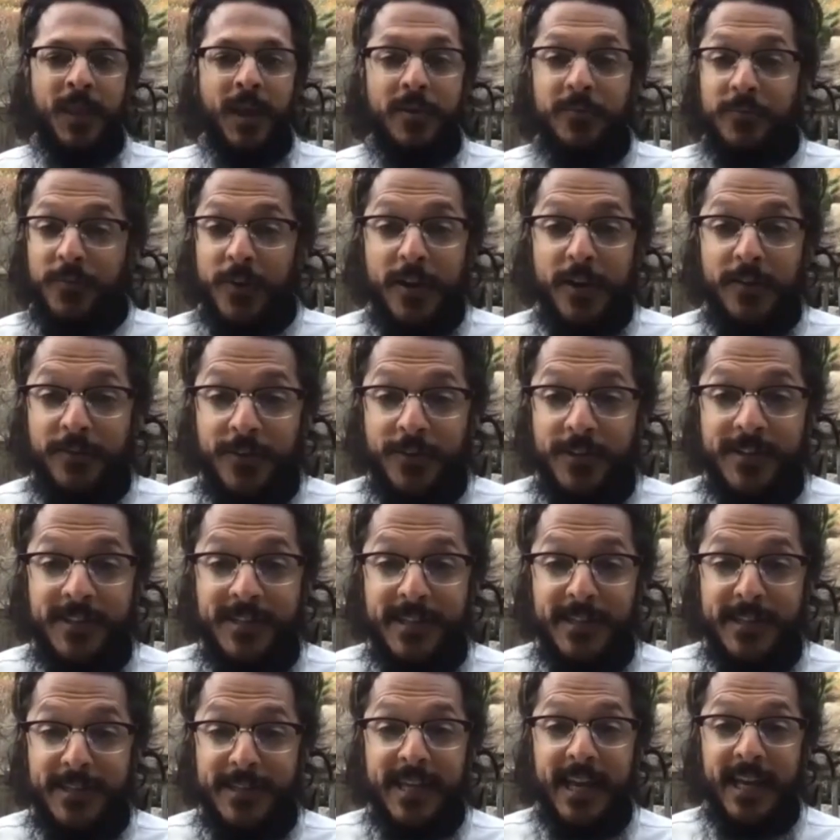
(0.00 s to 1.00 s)
I've
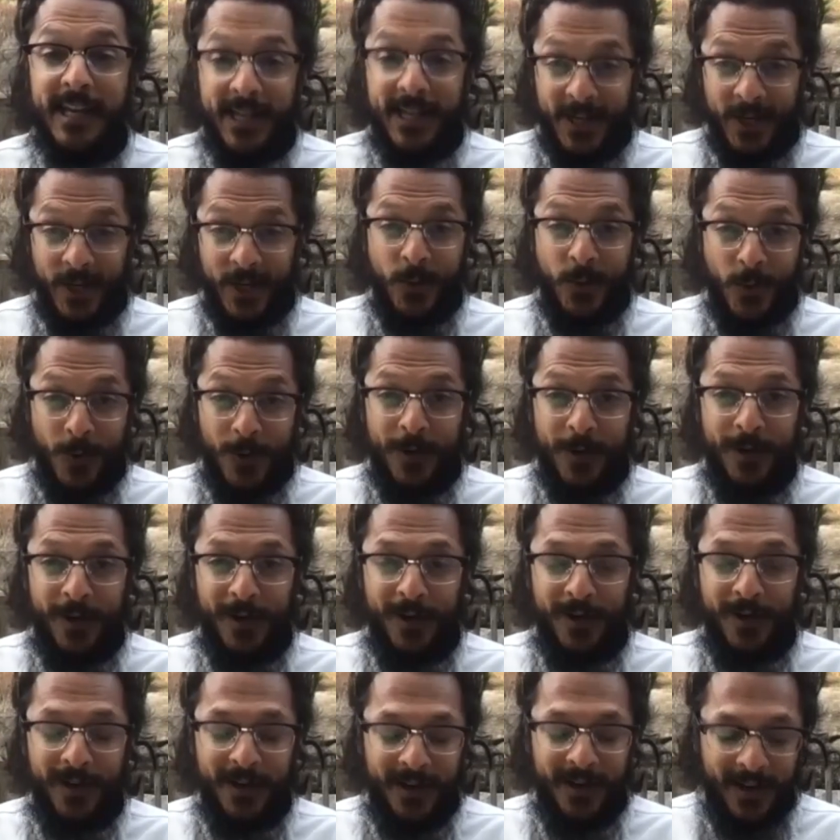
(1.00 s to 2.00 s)
referenced the second
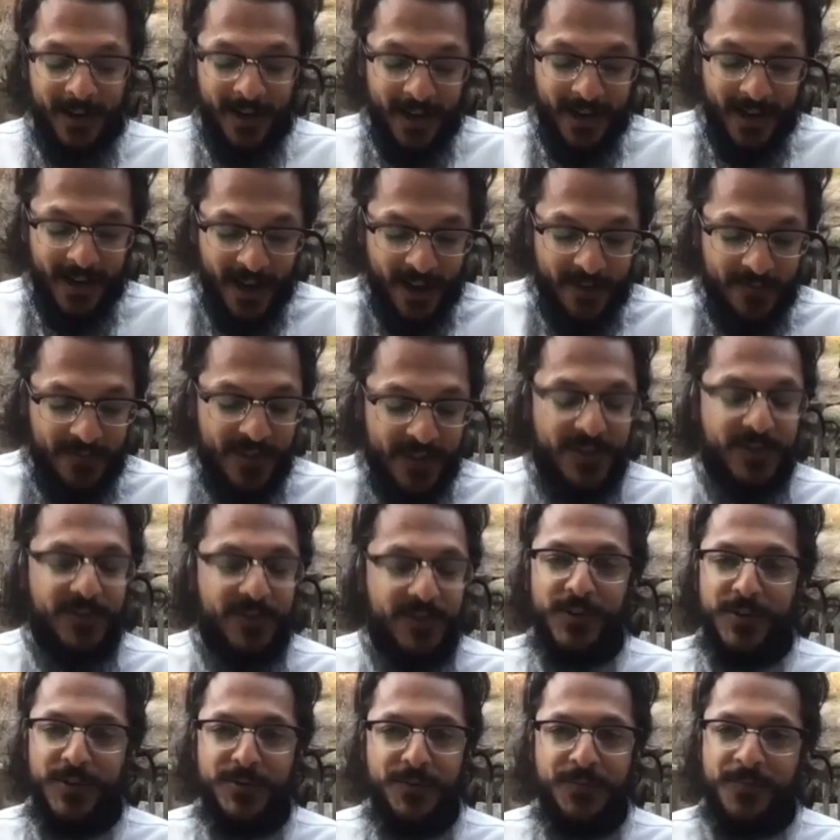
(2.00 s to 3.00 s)
quarter of this
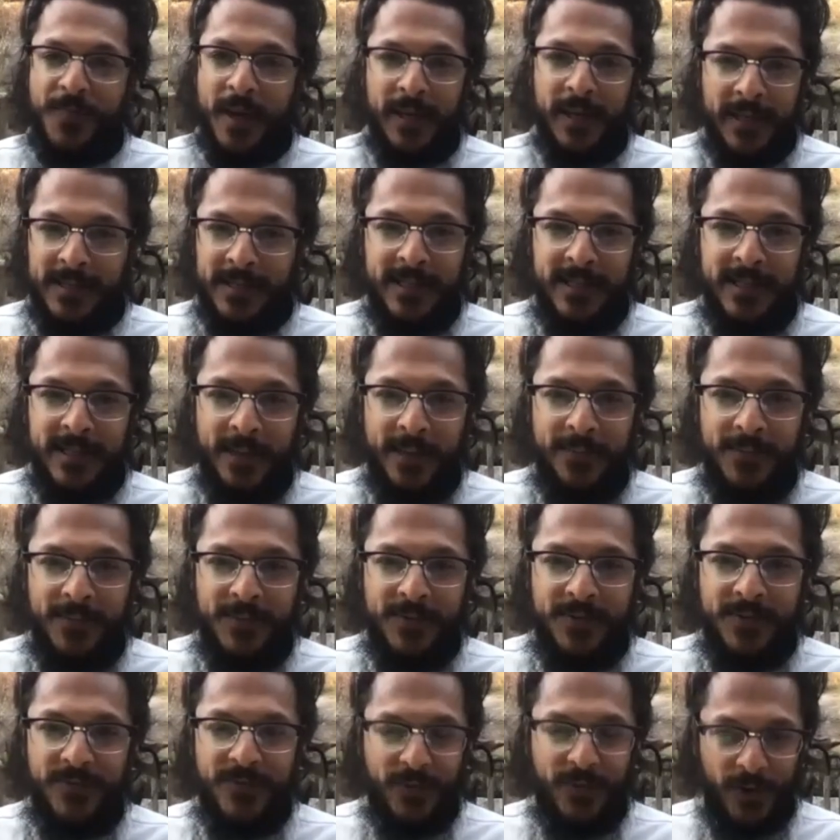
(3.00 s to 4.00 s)
verse many
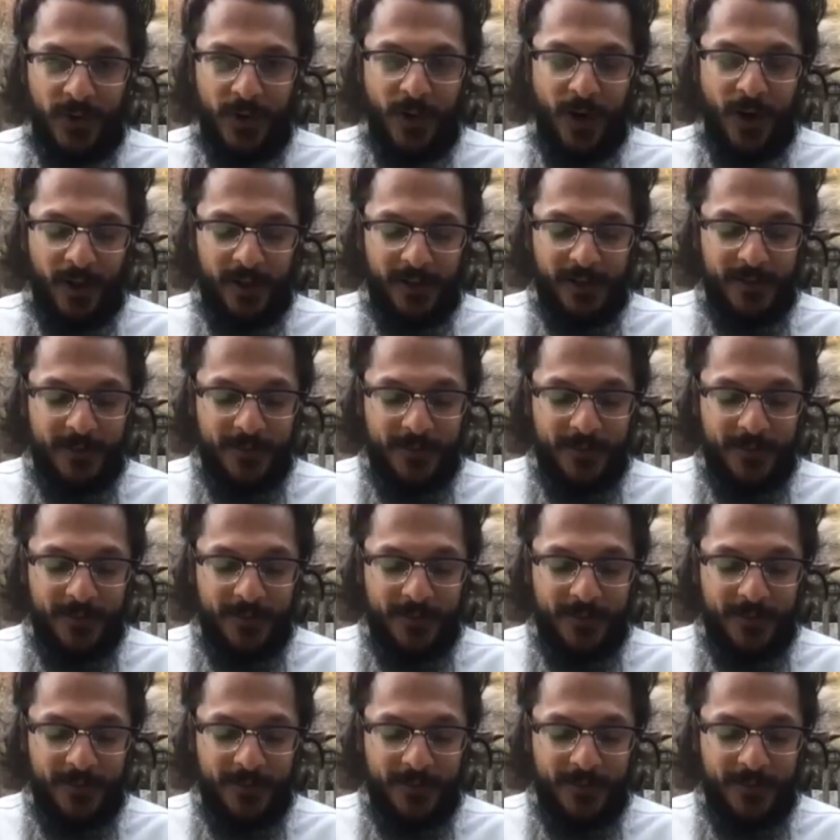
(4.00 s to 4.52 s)
times for all.